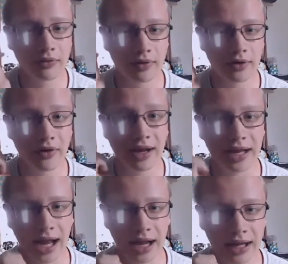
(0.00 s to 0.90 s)
for
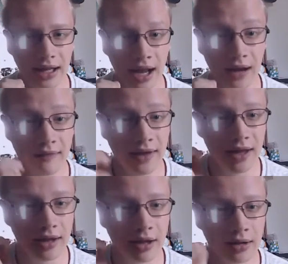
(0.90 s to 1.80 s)
Granddad in a
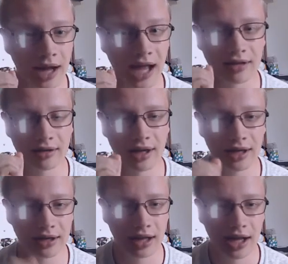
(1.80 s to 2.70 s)
vehicular accident.